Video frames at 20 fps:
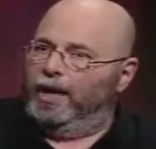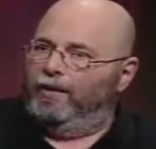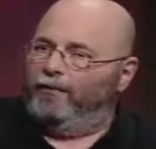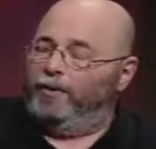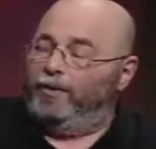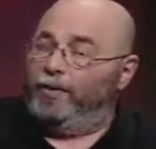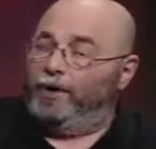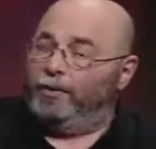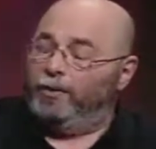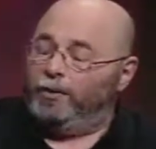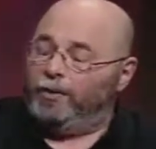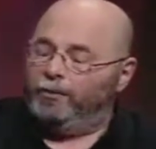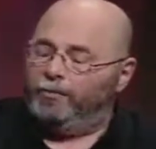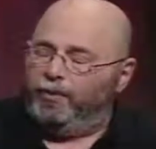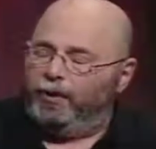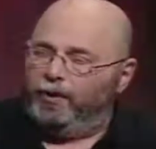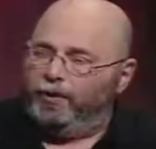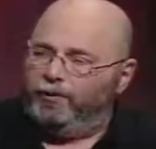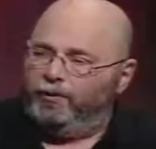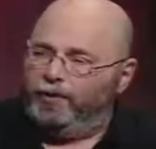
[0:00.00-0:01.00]
everything looks
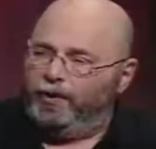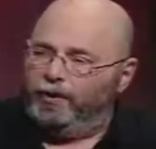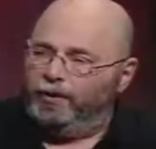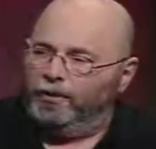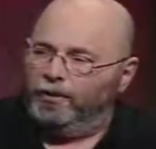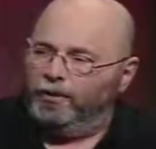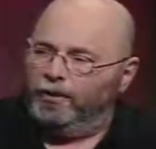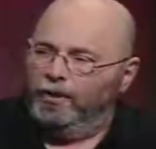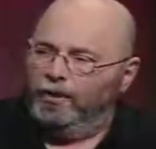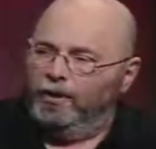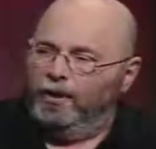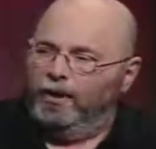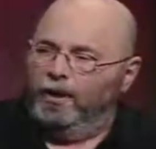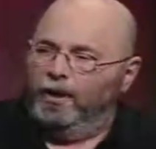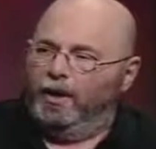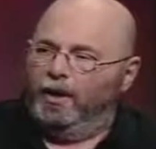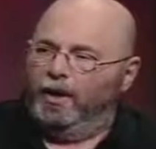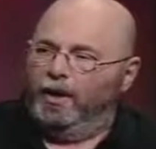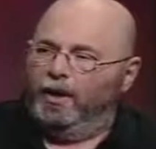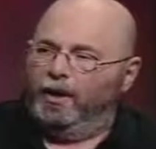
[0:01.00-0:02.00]
perfect.
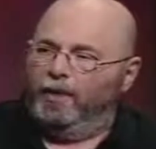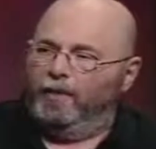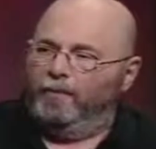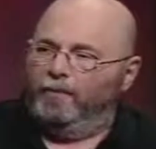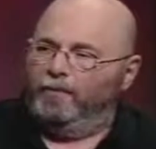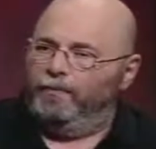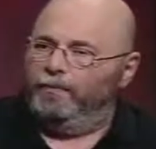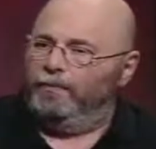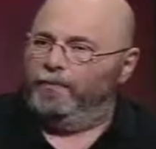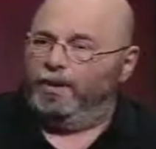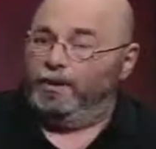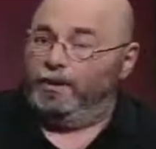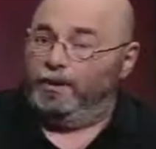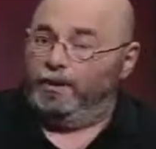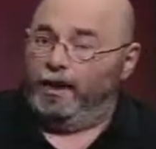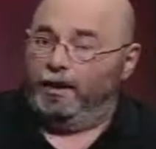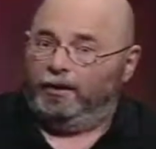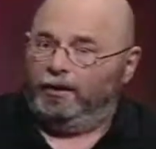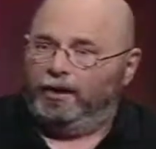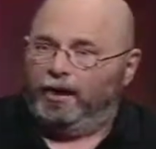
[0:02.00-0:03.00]
Um,
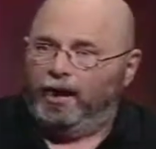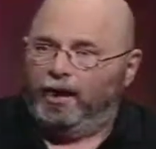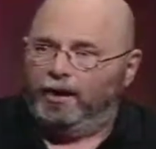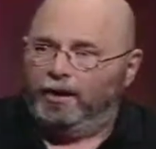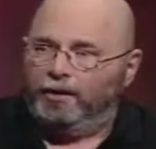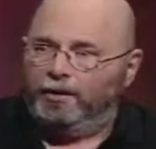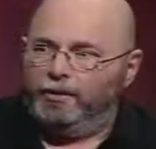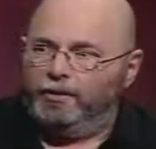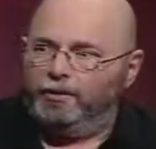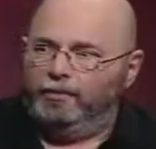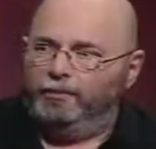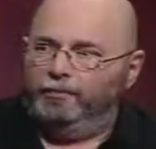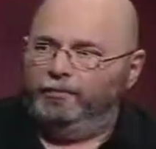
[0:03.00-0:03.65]
that's not the case.